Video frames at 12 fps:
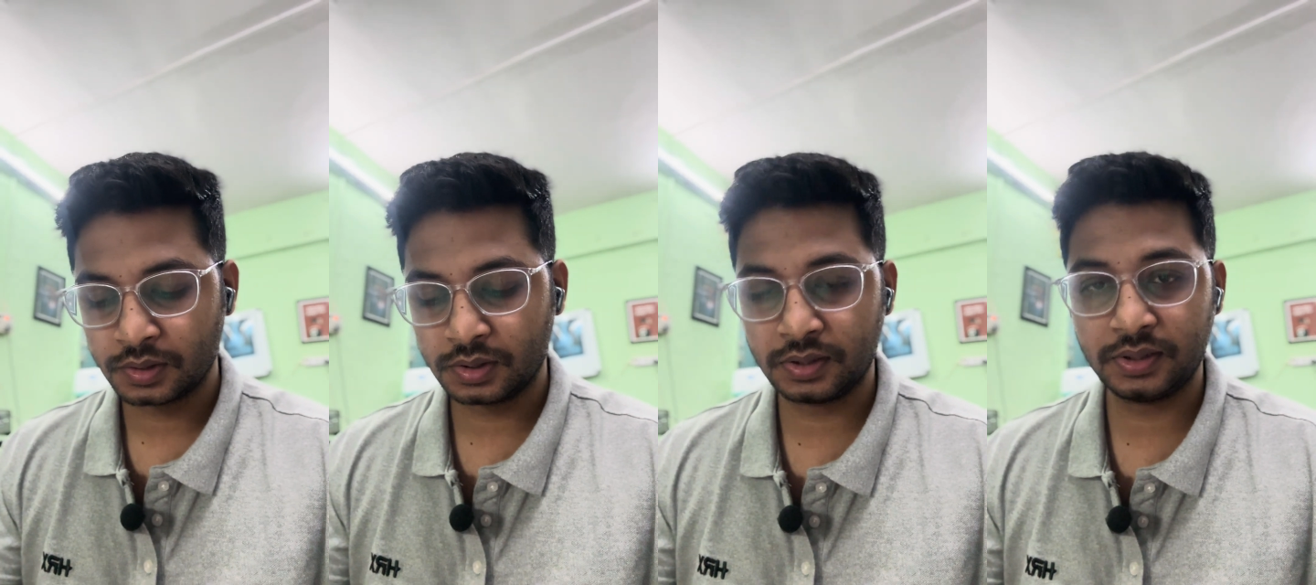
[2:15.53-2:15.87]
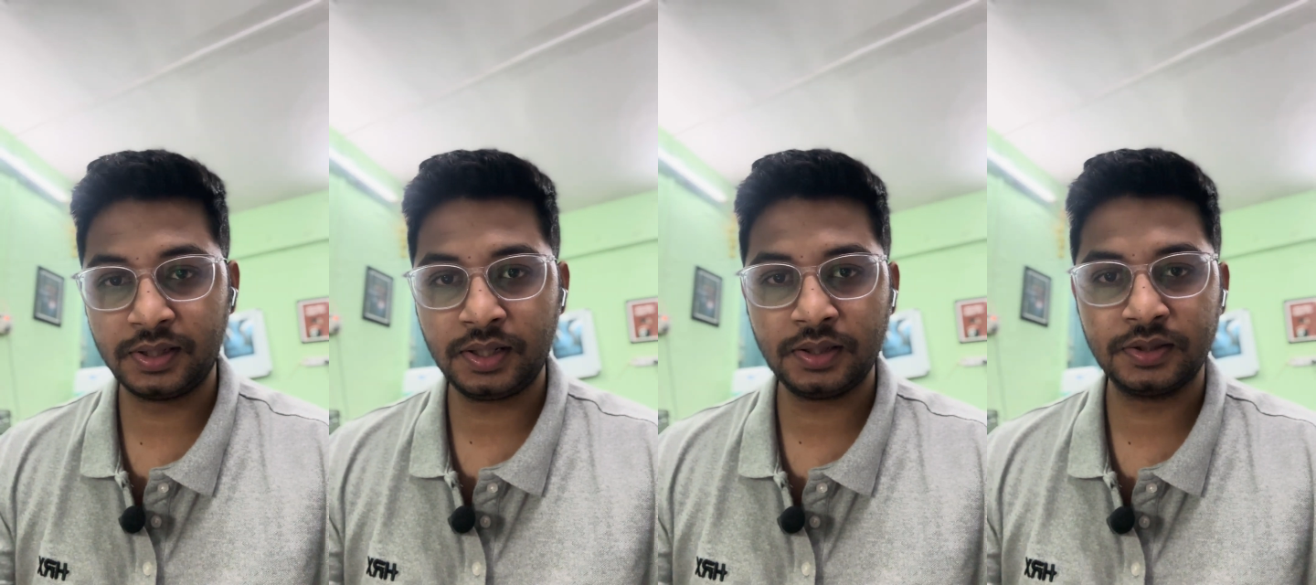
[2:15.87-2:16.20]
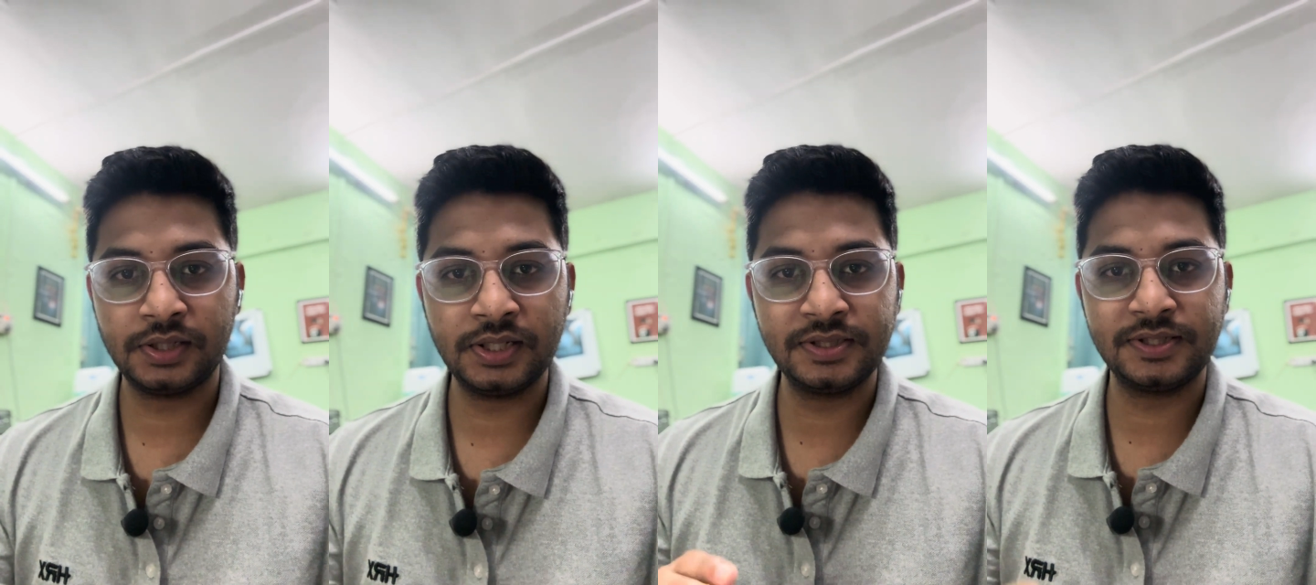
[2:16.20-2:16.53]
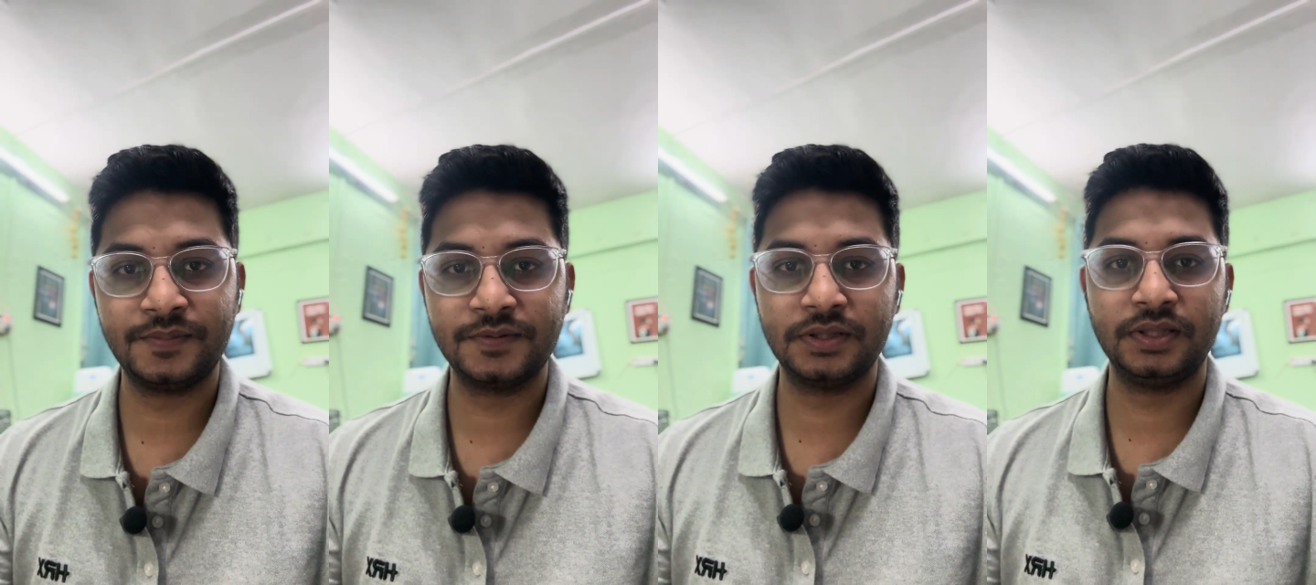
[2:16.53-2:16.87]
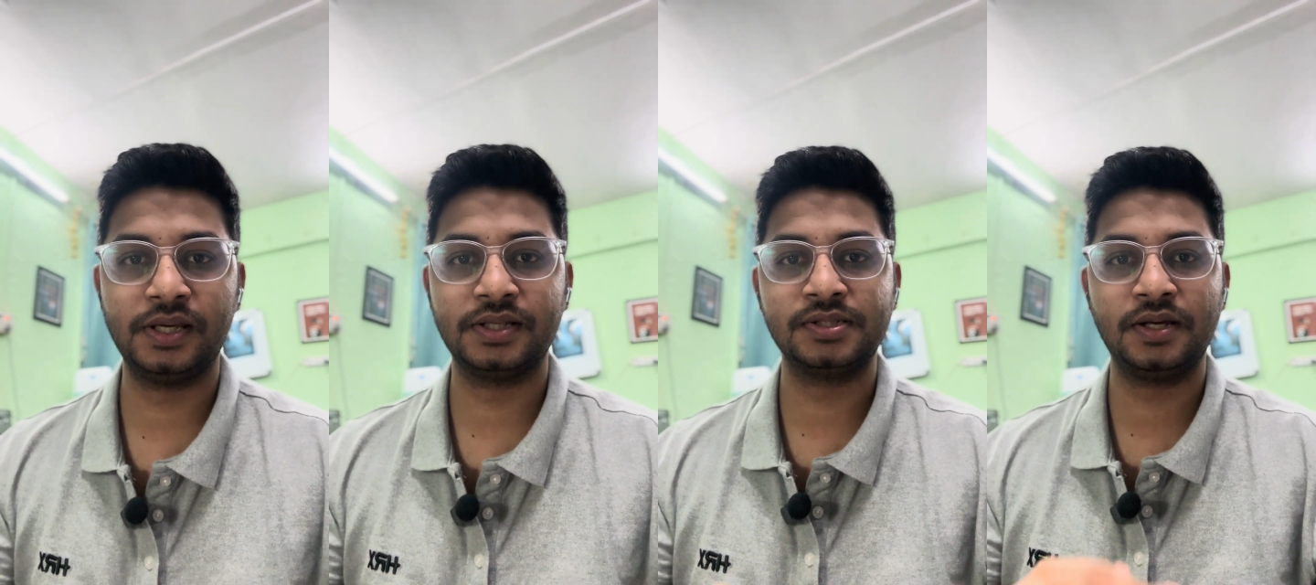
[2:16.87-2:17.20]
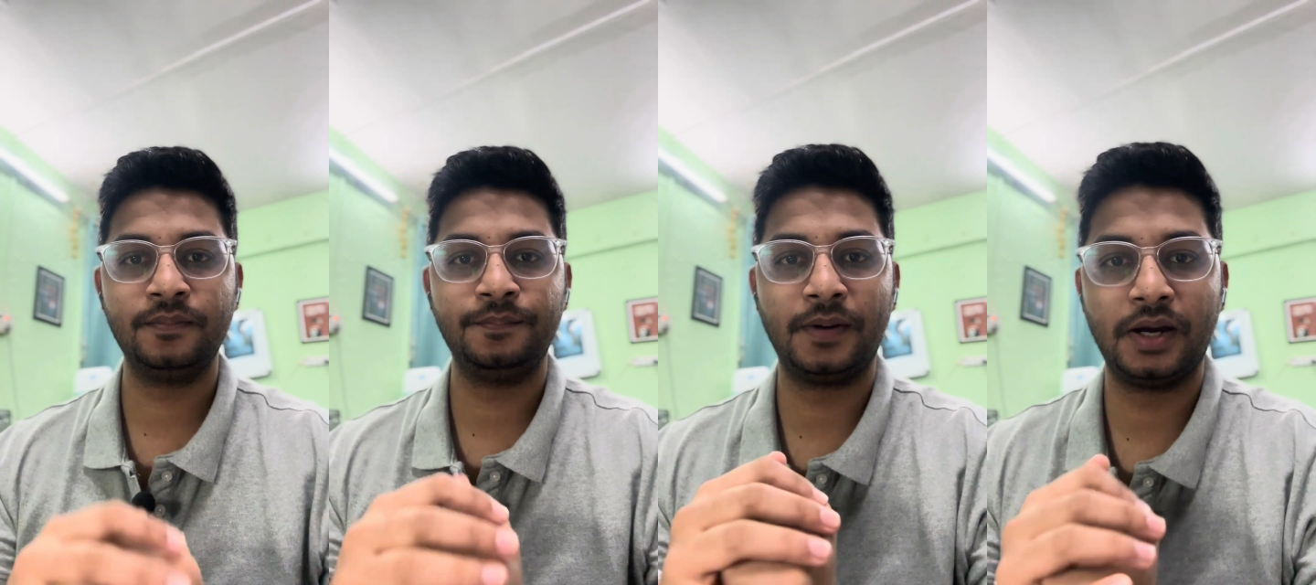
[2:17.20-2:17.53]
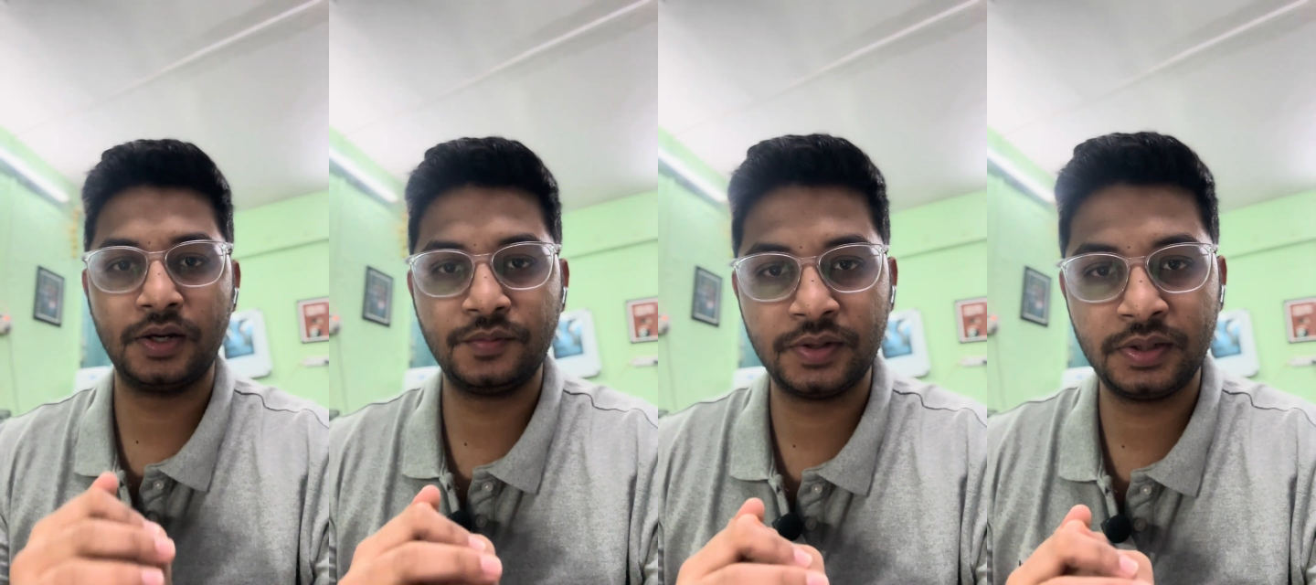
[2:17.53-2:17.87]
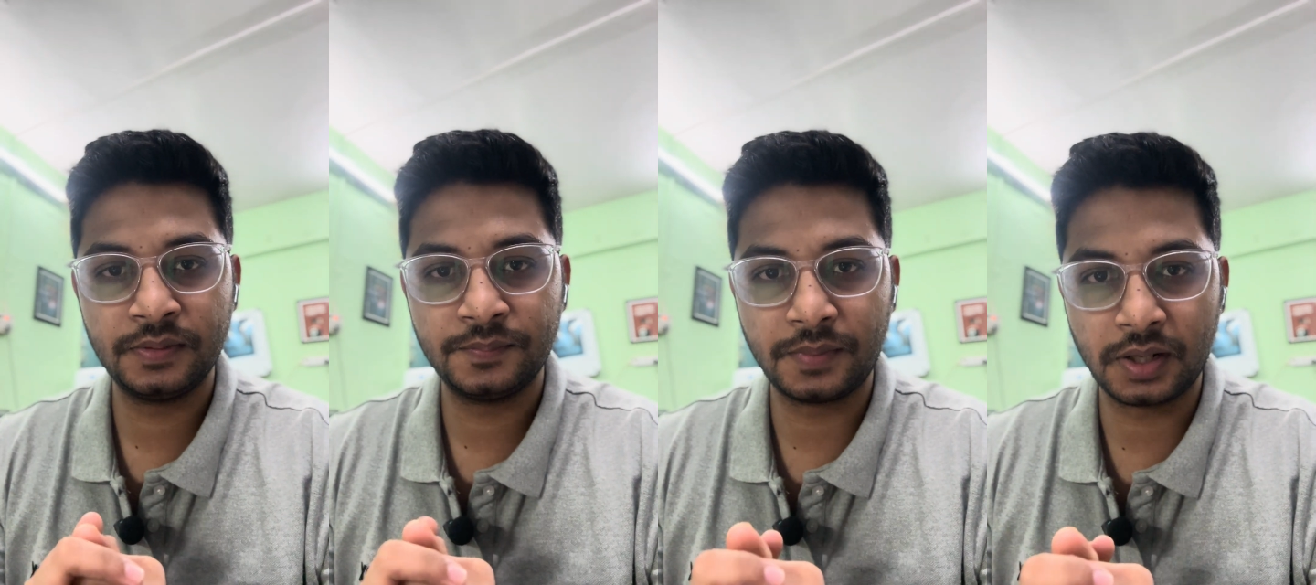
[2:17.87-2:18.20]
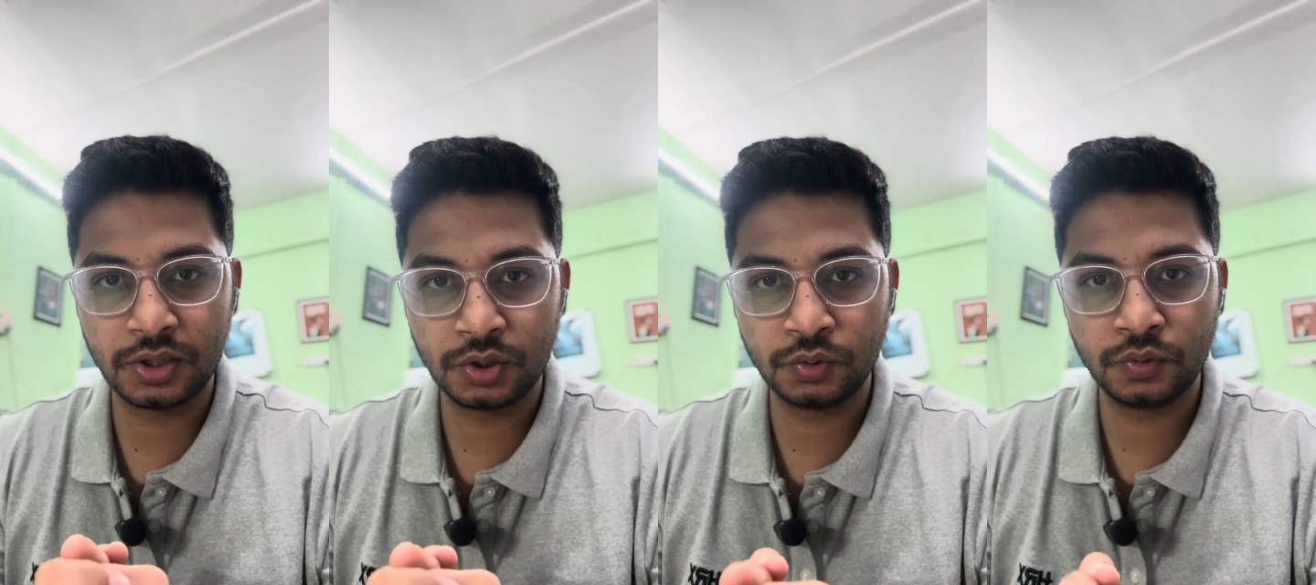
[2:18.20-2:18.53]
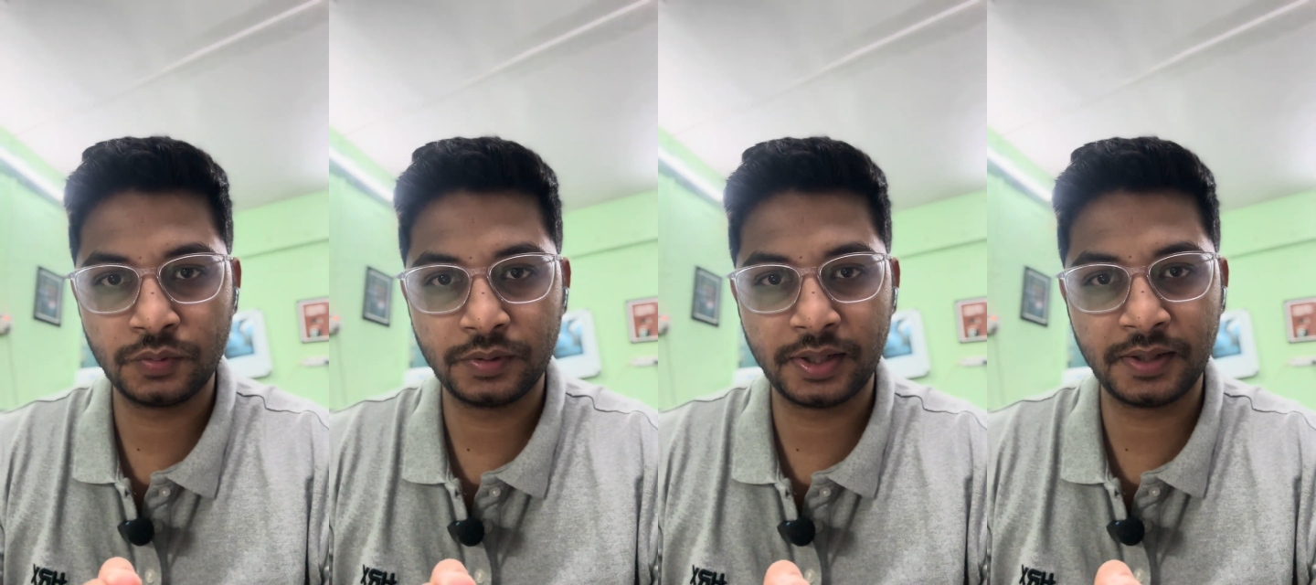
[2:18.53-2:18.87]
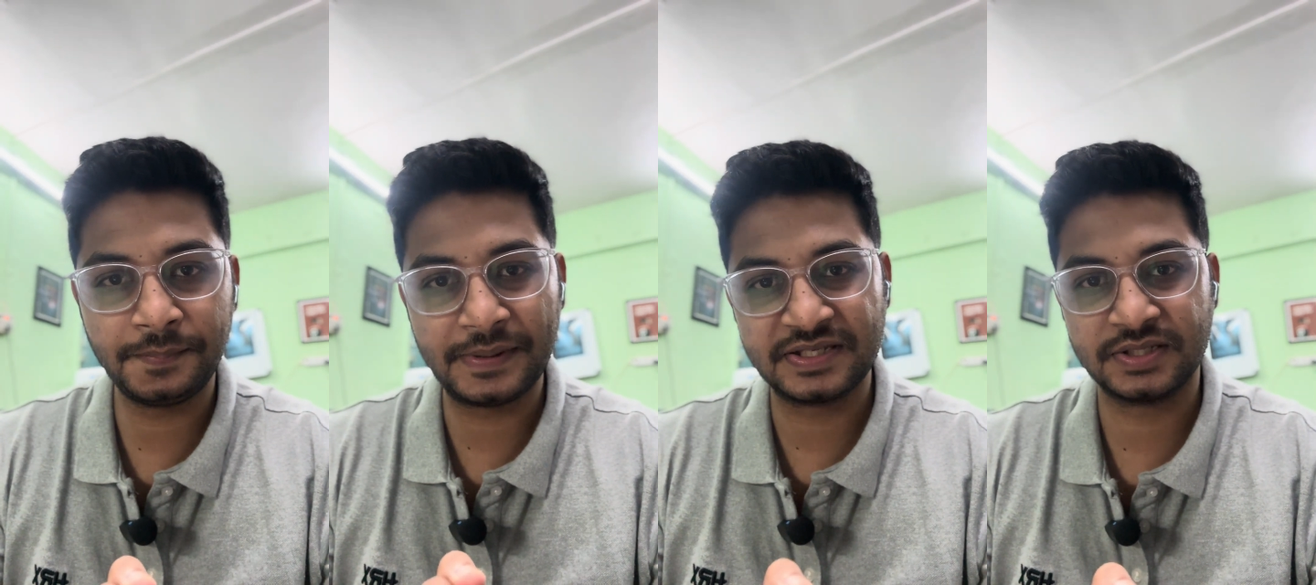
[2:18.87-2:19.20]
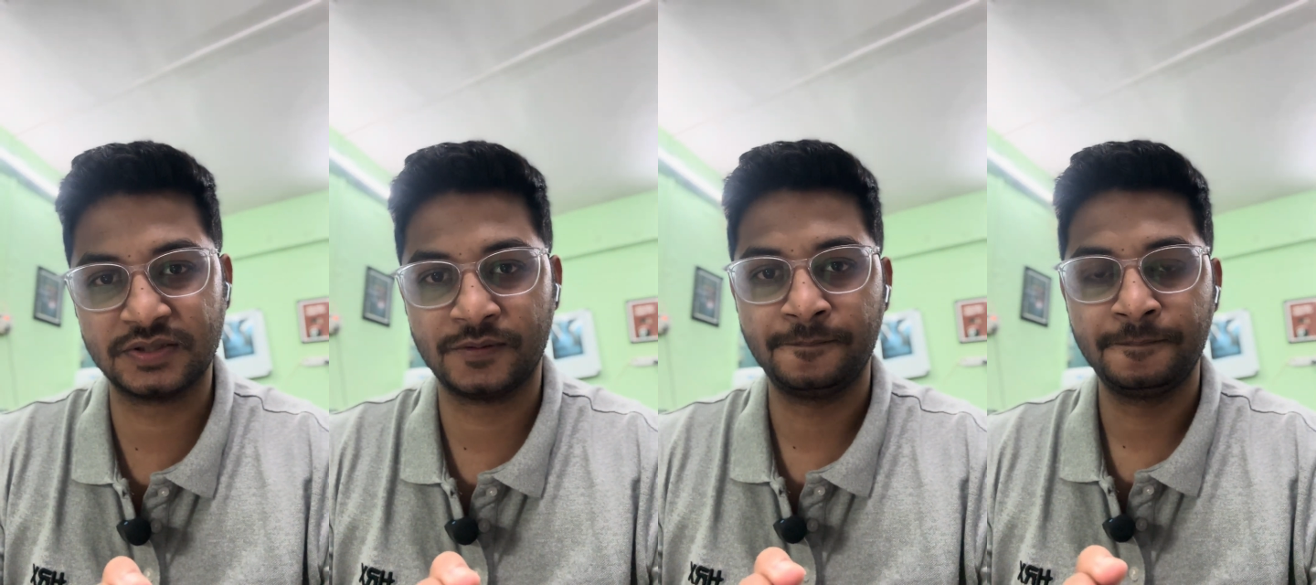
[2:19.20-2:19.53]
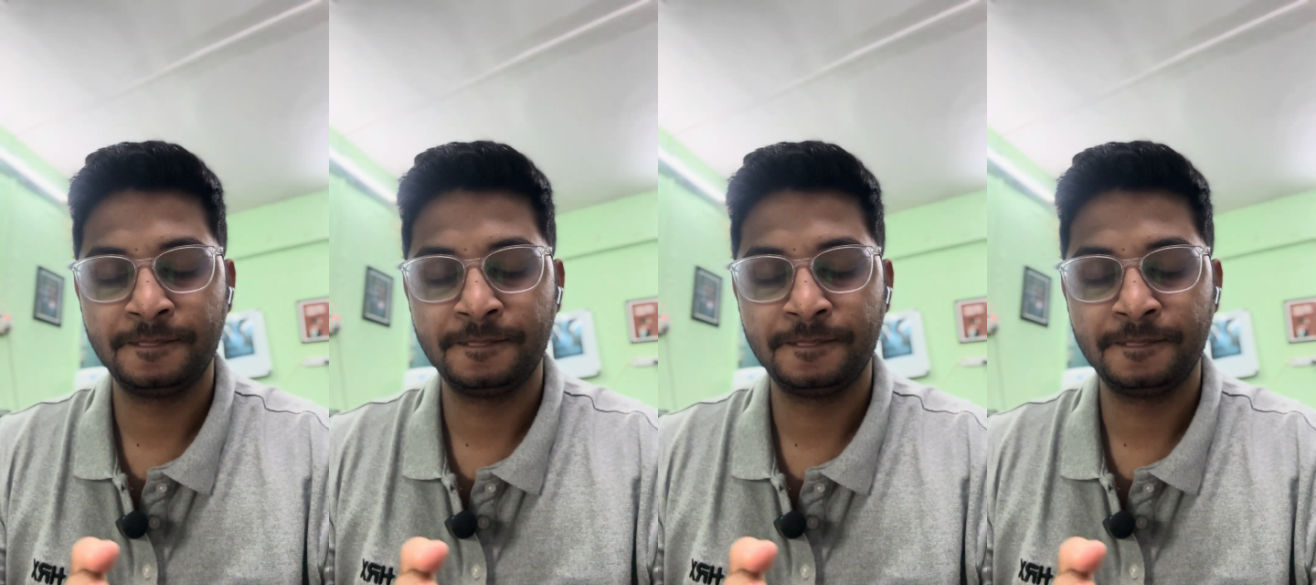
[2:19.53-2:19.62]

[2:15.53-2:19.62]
there are three steps in the exam: part 1, part 2, and PACES.